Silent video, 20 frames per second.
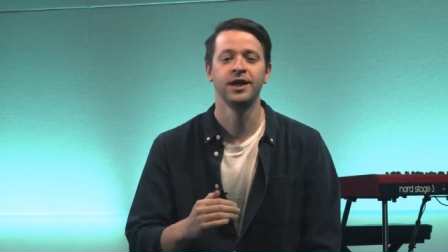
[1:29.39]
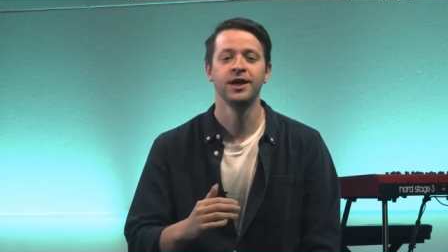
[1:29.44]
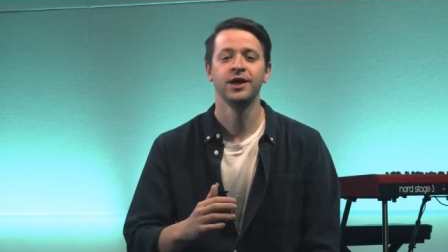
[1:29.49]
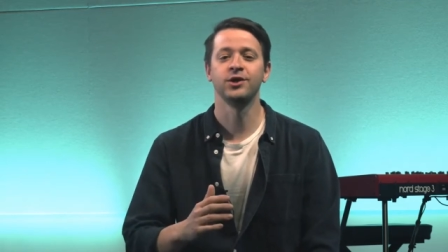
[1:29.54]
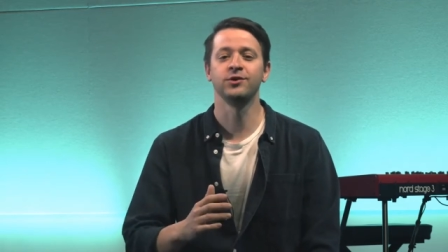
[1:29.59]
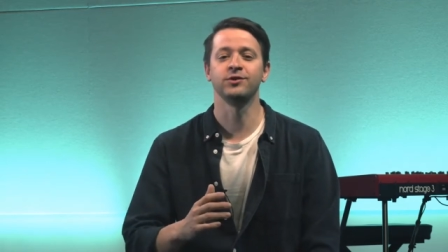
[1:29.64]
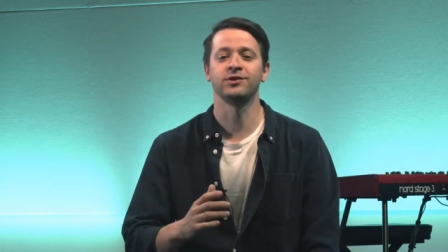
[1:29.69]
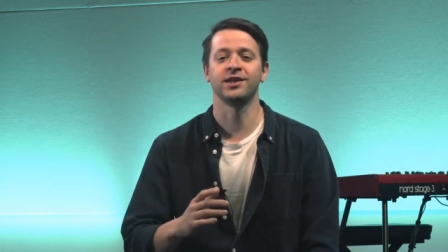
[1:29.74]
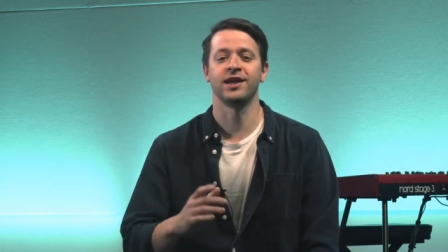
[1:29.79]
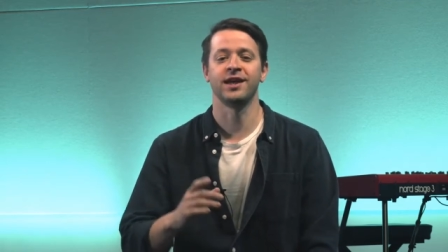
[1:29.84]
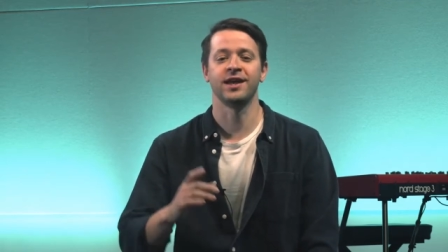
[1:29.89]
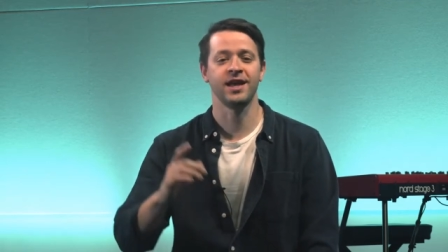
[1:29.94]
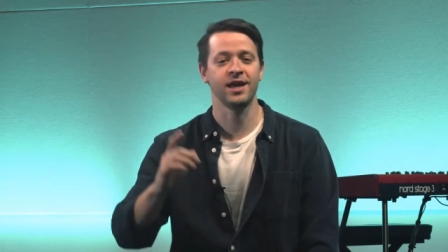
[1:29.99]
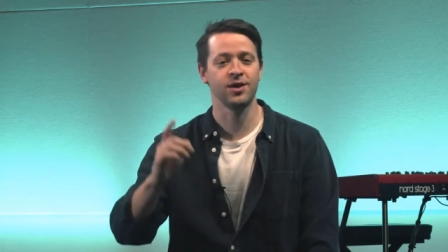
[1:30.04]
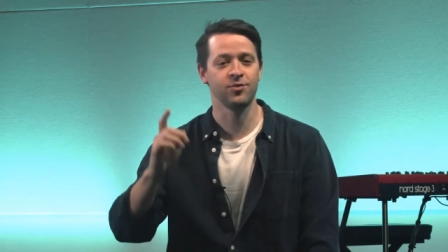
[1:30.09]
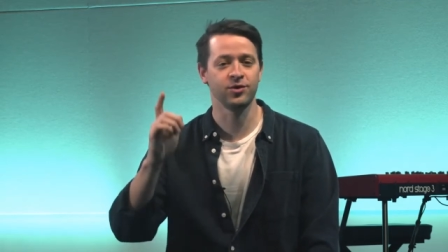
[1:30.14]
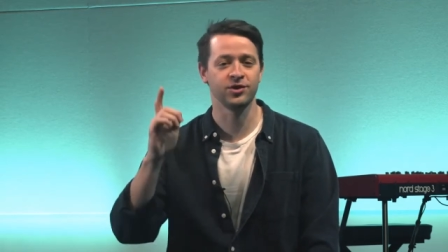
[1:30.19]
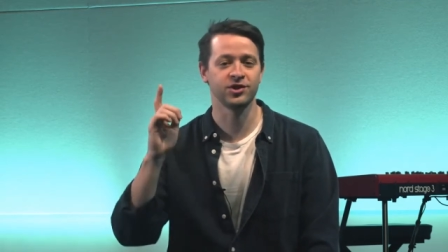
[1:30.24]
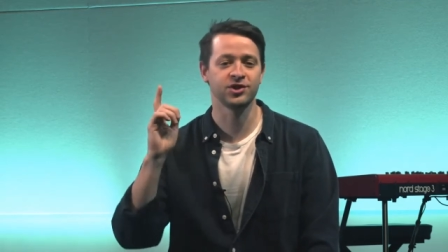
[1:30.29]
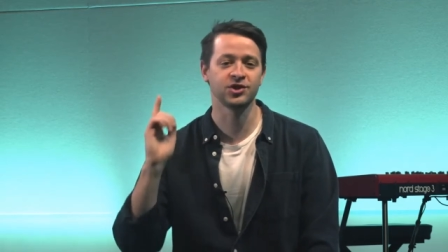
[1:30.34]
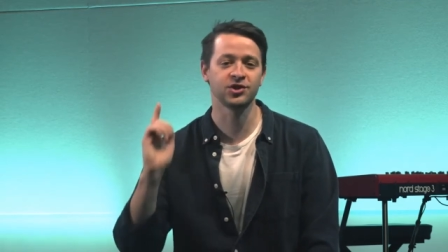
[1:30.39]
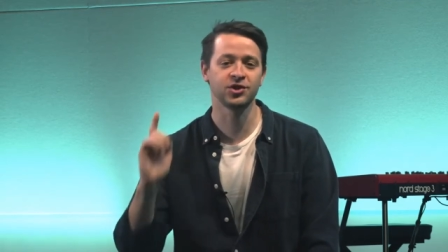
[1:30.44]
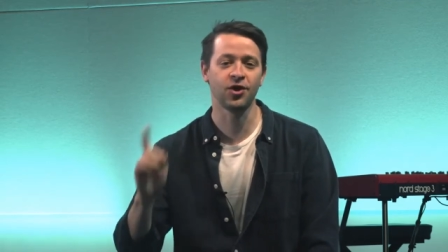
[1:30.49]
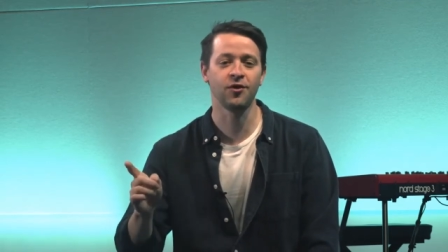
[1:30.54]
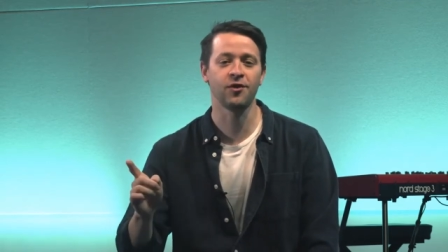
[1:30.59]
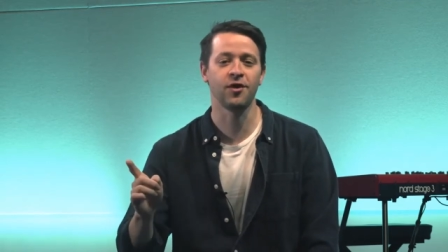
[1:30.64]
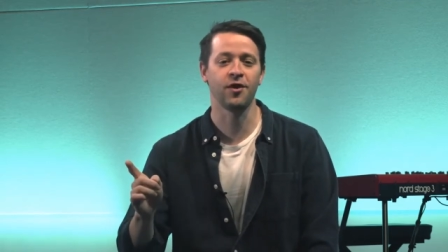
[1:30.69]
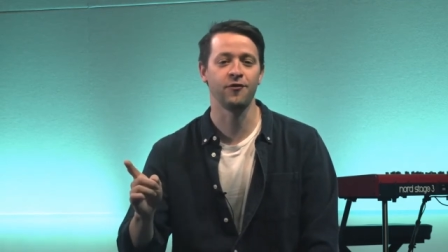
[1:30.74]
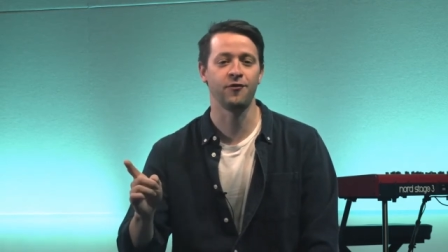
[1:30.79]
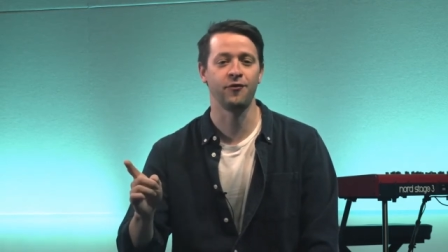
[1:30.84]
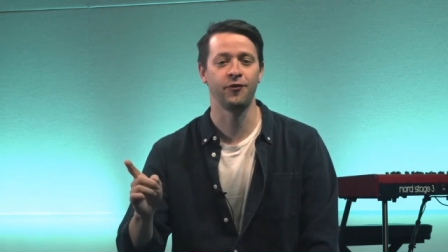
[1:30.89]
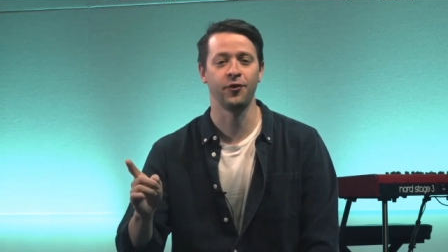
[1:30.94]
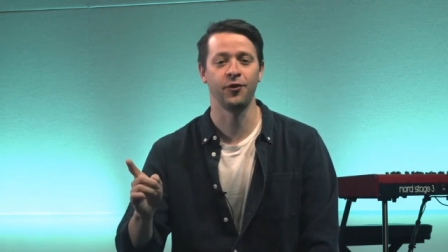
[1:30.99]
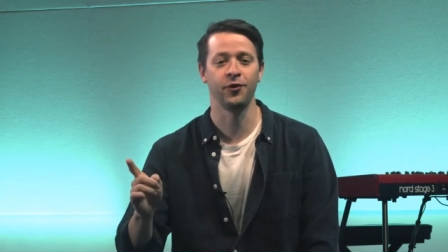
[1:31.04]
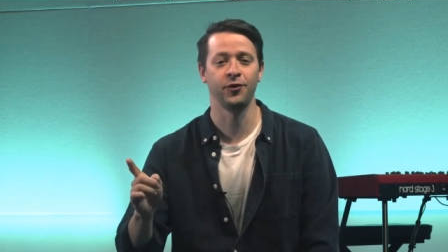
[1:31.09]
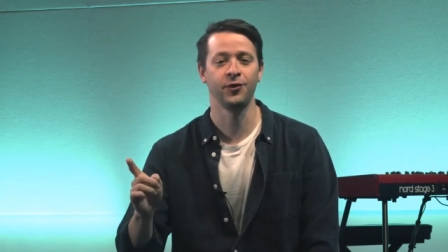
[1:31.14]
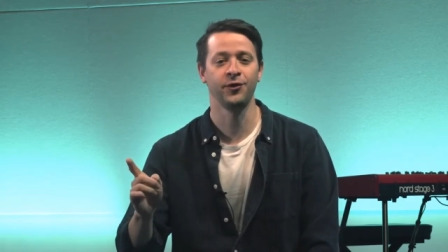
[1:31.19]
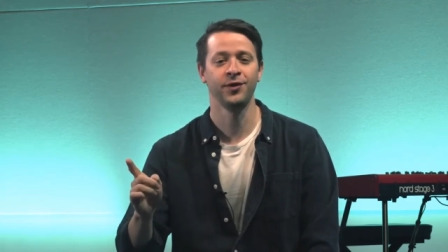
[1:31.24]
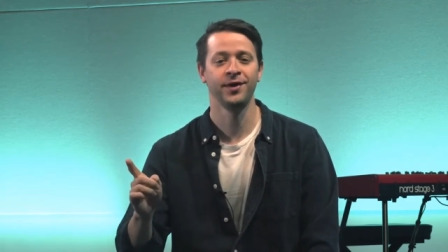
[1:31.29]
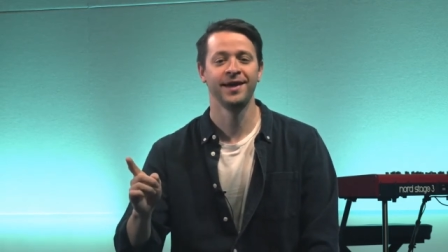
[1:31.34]
who said he was
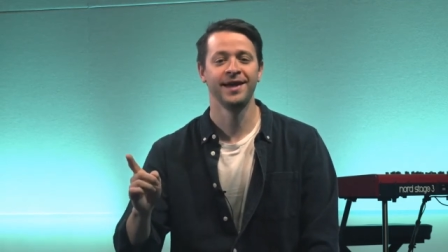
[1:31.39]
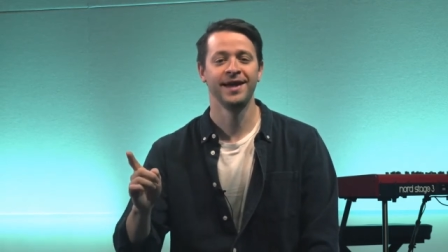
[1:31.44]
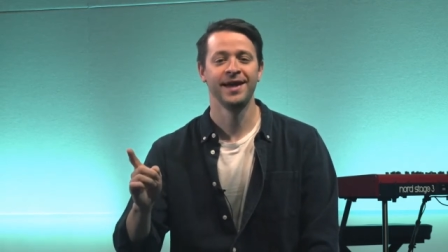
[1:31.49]
sorrowful,